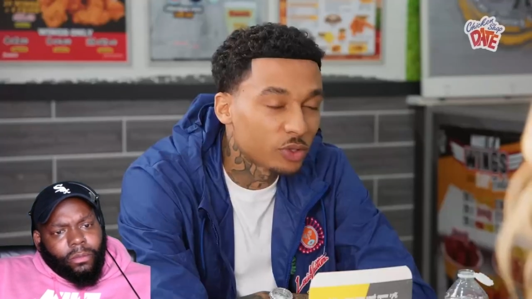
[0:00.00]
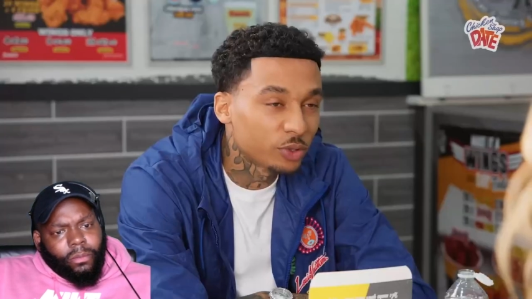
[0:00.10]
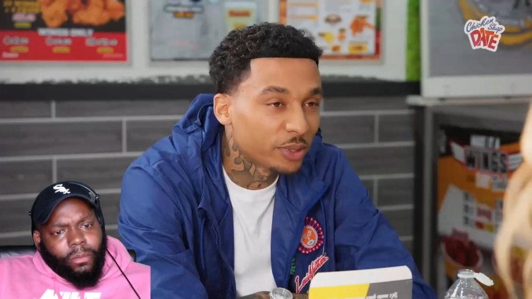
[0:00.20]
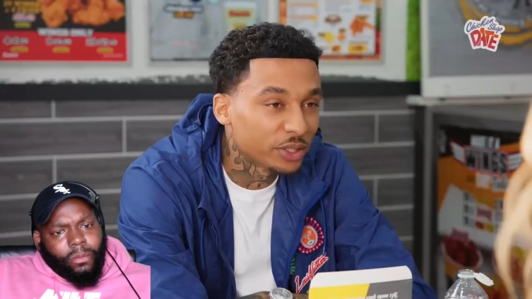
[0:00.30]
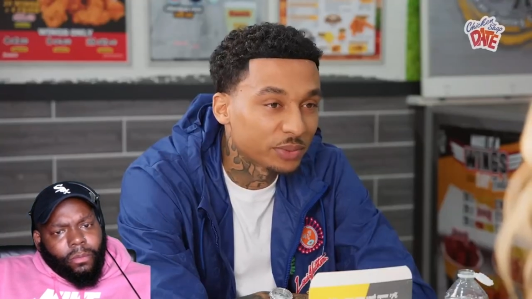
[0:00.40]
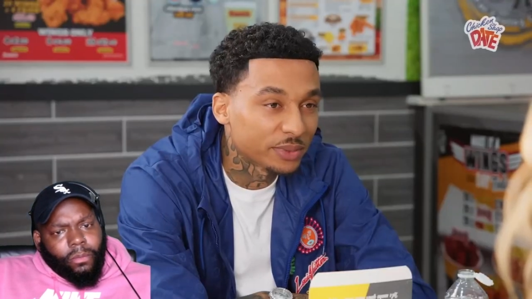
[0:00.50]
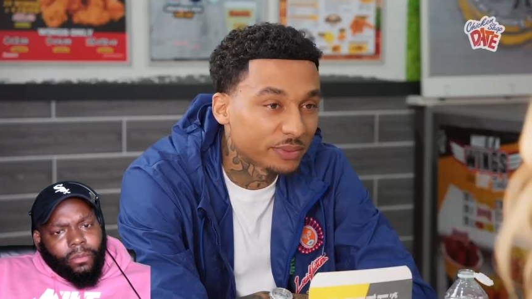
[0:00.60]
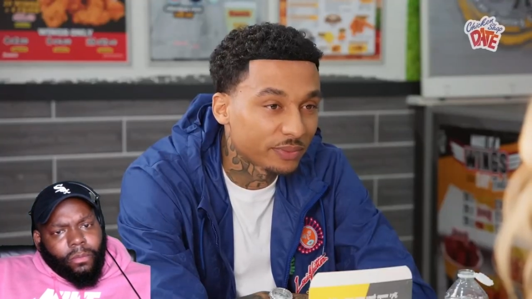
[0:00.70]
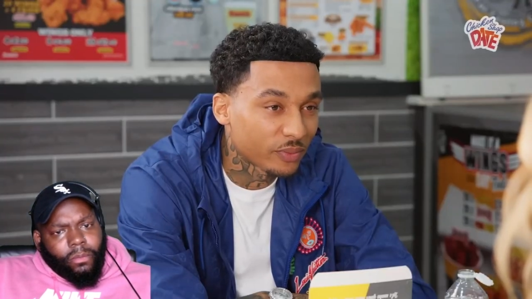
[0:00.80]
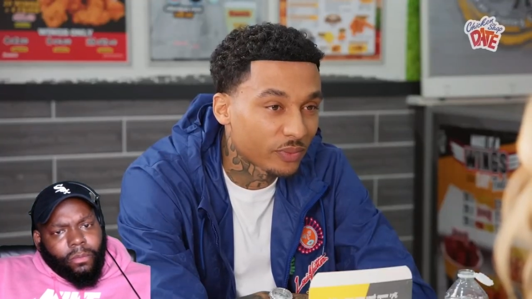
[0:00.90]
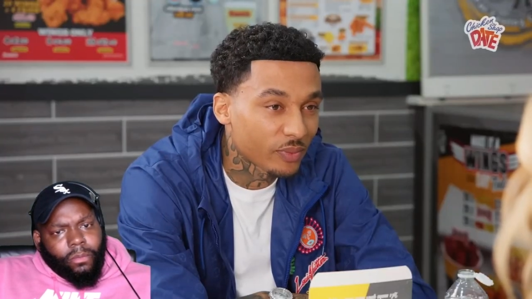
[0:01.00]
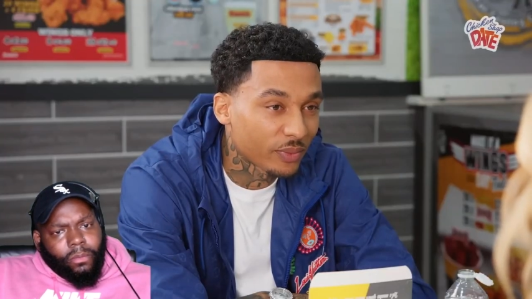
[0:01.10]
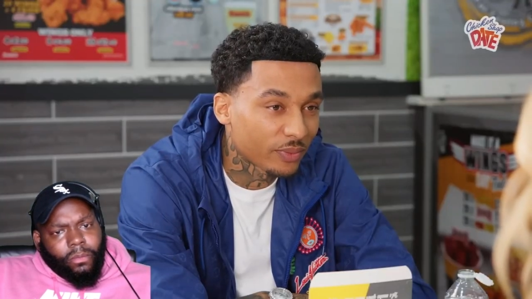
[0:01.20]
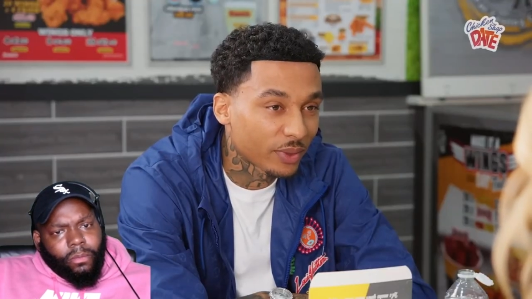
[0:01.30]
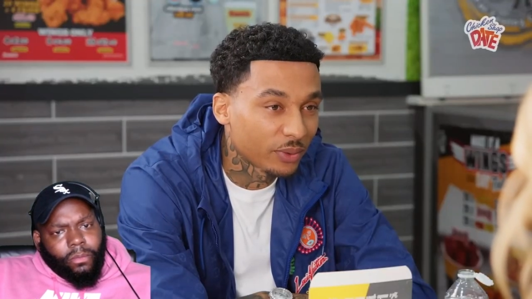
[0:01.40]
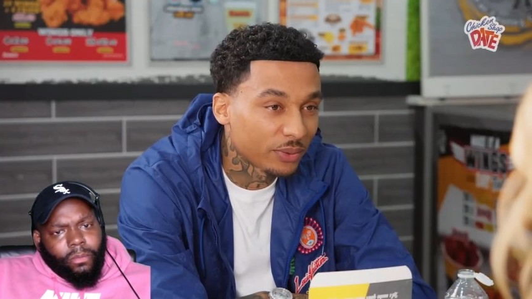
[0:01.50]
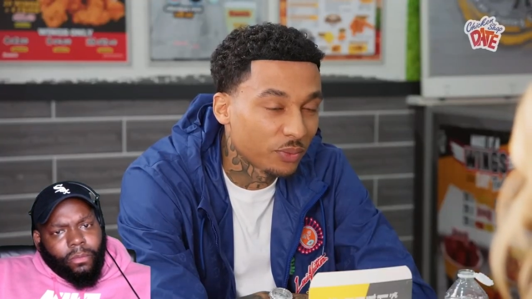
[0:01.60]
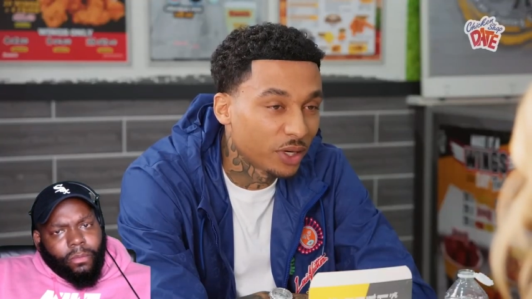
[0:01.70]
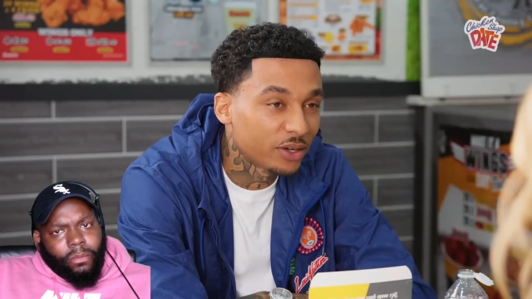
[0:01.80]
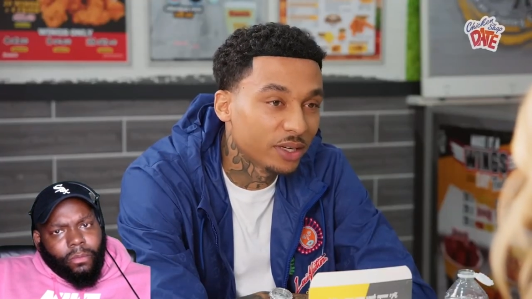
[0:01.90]
Speaker 1: Too much, man. We
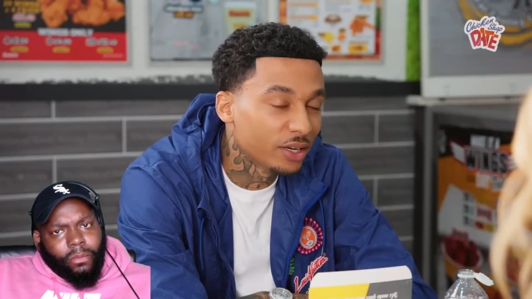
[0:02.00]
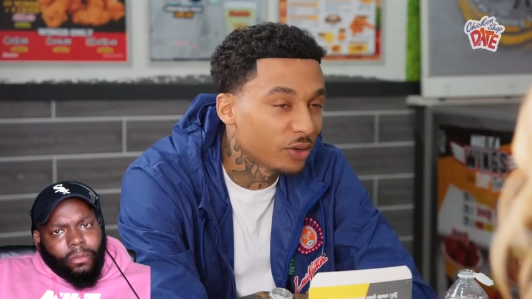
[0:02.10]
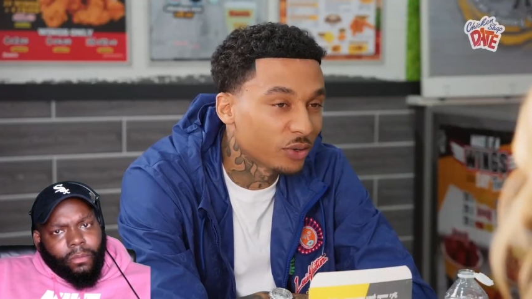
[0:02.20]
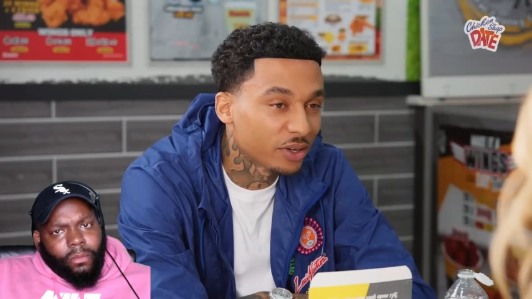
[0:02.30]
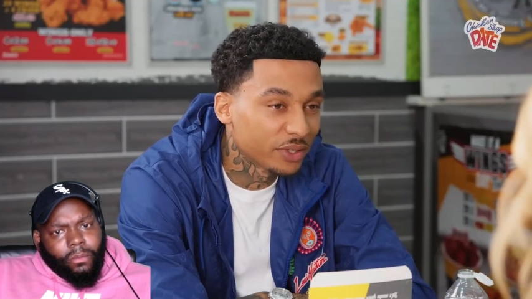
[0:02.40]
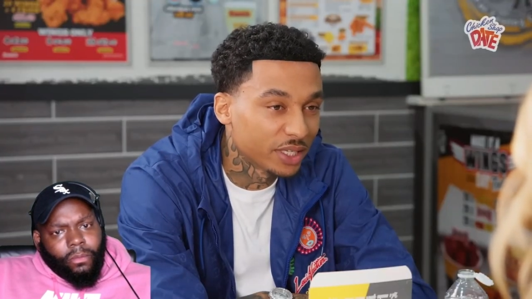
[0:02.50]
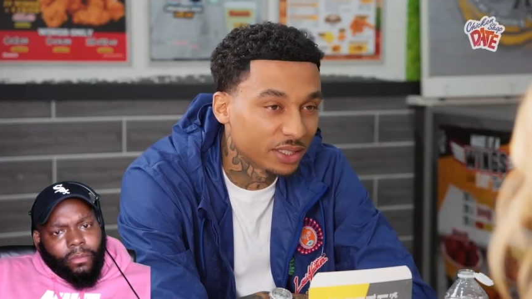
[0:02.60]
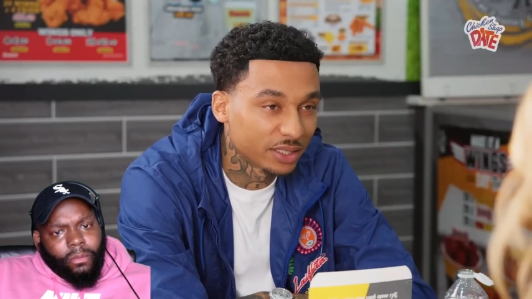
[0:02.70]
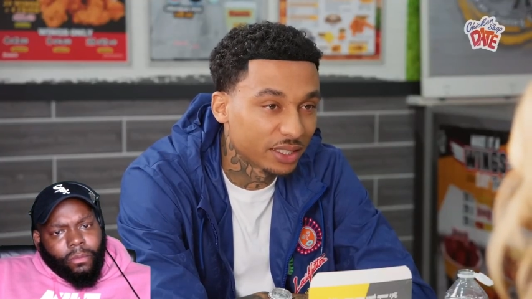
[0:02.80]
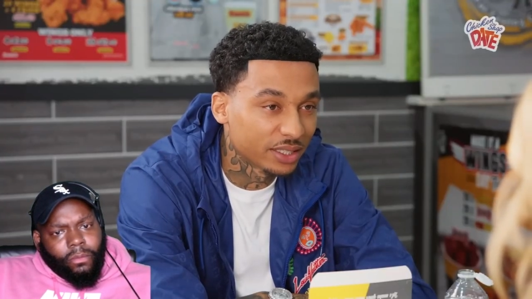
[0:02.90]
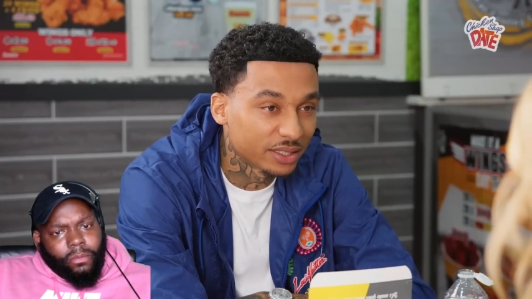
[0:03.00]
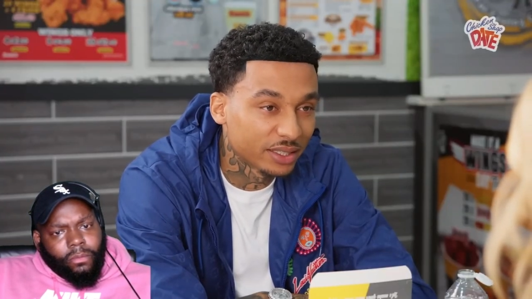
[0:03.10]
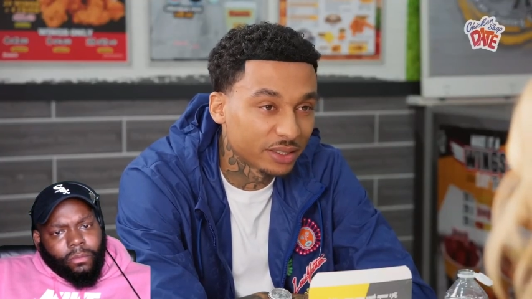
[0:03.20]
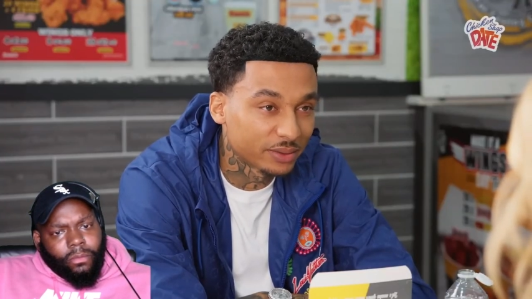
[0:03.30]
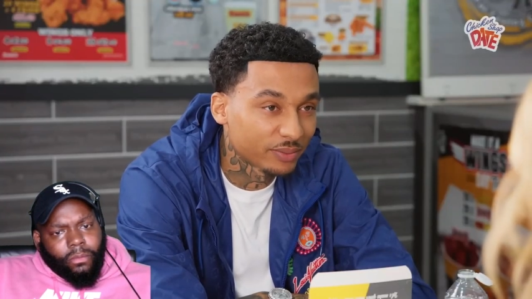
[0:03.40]
don't need a whole other date to get into that.